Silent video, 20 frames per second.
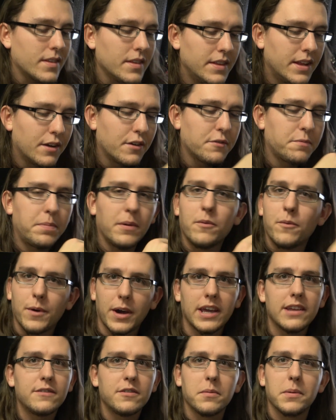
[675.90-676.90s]
There's been
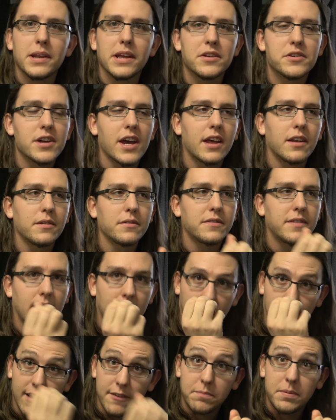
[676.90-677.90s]
way too many channels
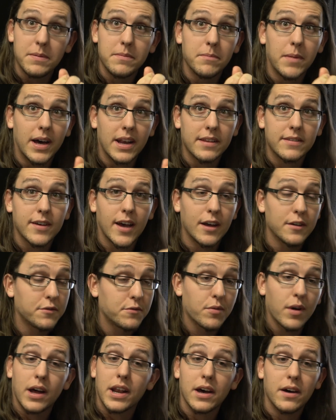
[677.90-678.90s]
that have been
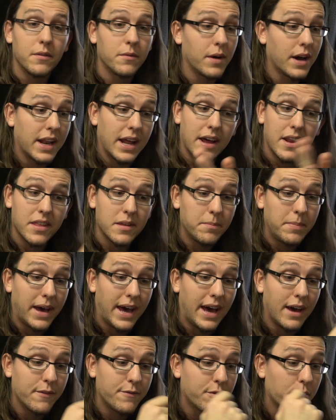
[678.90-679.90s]
monetized right out of the
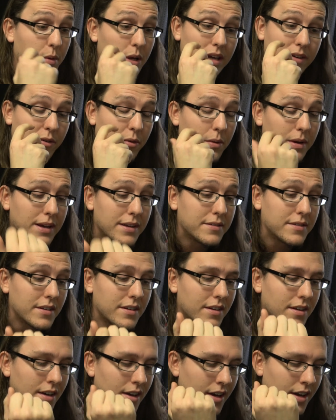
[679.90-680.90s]
bat for whatever
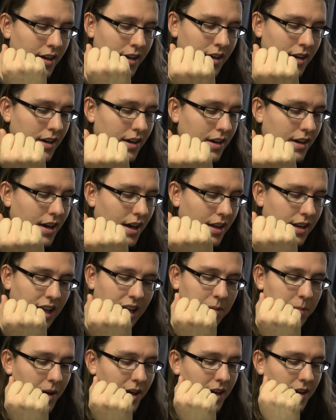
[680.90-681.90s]
reason, and
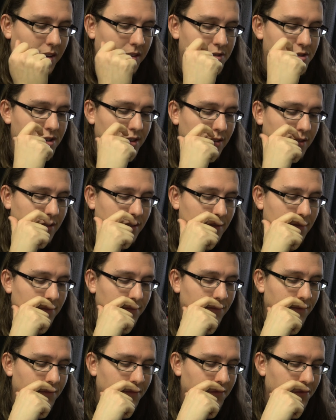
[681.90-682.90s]
they make just
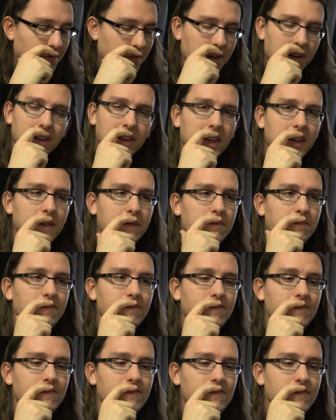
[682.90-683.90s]
really
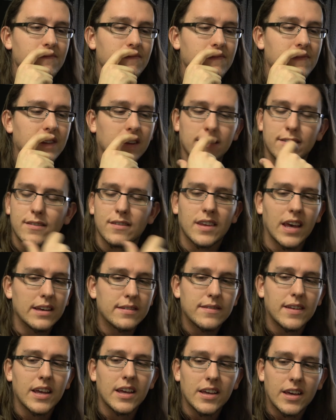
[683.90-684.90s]

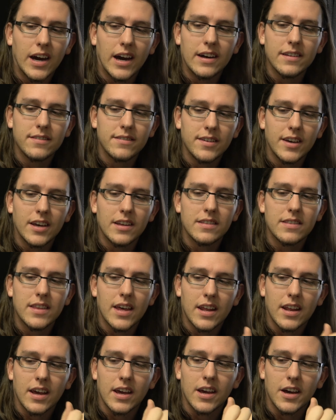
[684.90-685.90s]
disgusting content
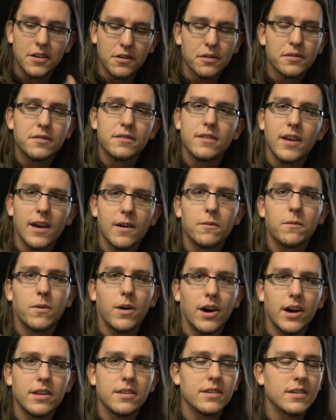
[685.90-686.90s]
that I understand
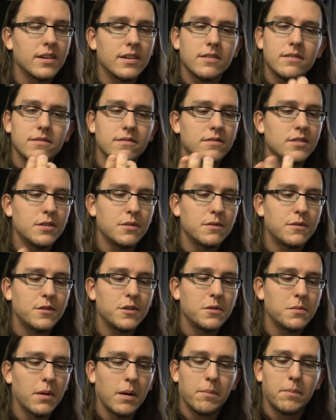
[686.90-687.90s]
why the
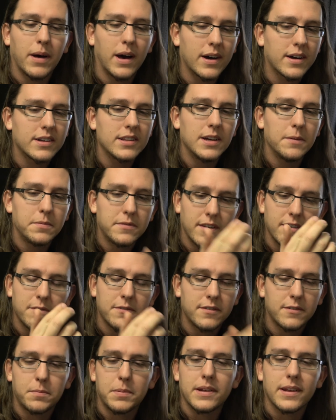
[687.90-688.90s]
YouTube apocalypse
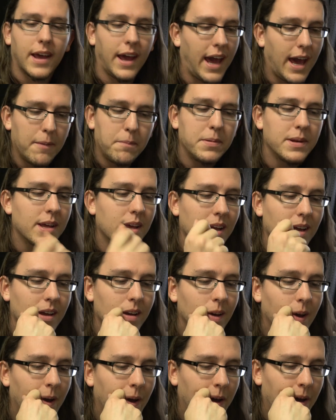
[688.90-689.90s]
has been happening,
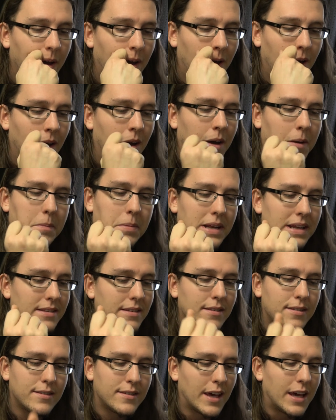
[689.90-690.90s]
but at
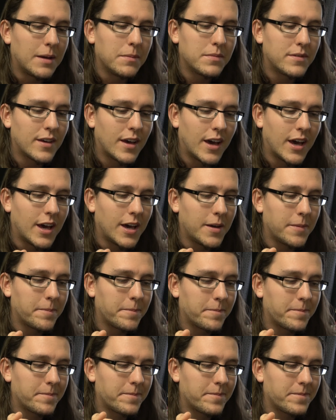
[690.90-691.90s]
the same time,